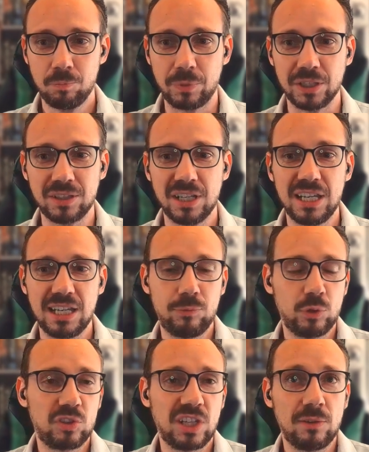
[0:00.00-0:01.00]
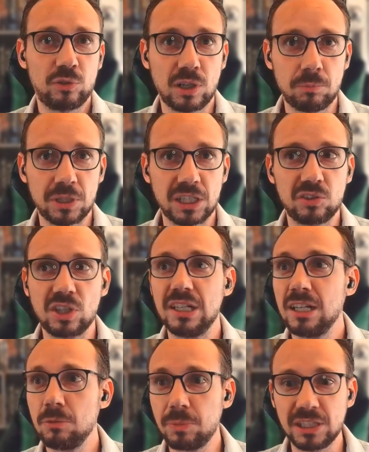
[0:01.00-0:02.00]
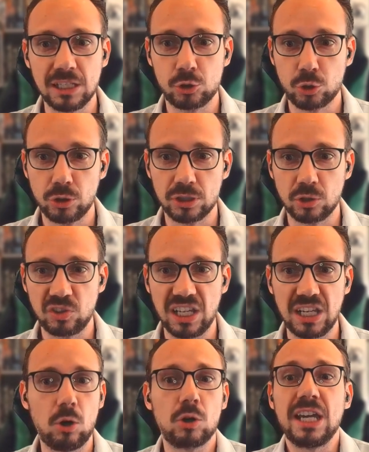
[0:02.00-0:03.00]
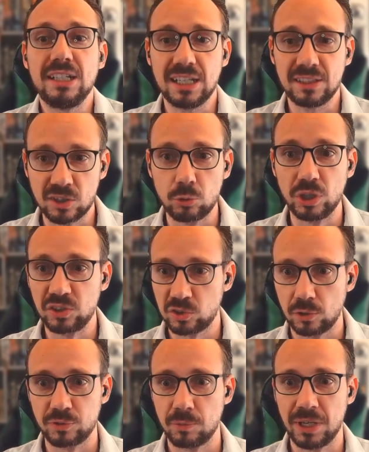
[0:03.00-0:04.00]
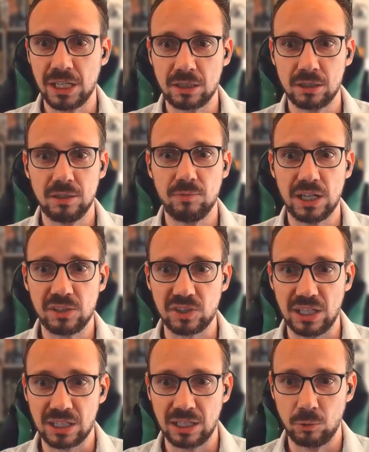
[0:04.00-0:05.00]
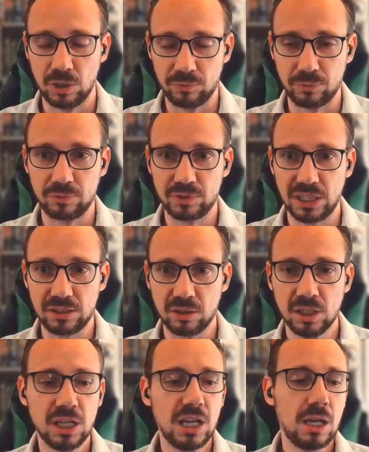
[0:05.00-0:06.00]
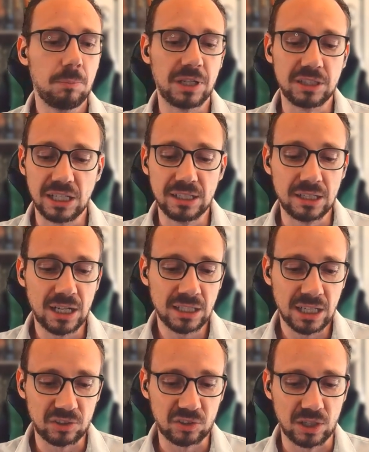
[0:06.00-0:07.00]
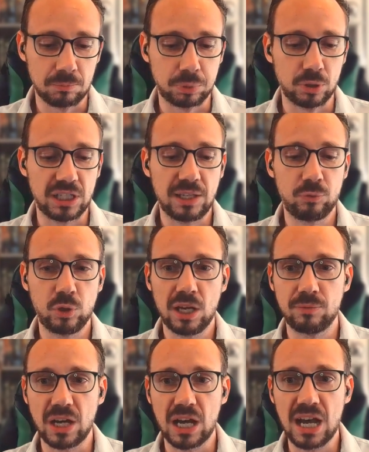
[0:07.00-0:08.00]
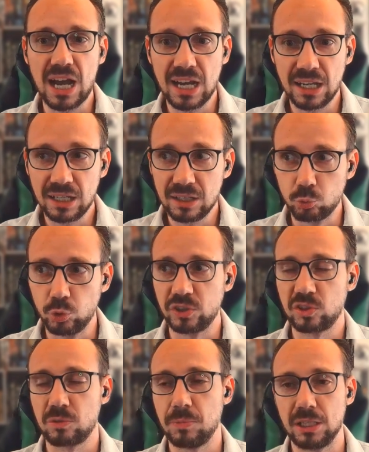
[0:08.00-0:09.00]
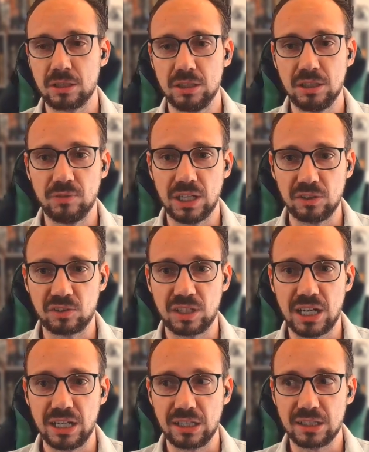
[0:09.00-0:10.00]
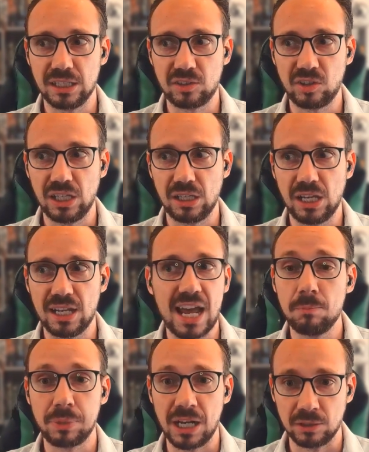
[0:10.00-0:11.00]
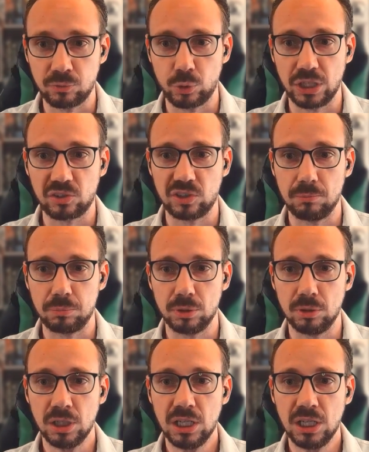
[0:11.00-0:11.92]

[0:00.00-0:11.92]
But if you say if somebody is a little bit injured, you say, okay, that's the risk of the medical device, I can live with that. But in another example, if you have a high risk medical device, like let's say an implant, for example,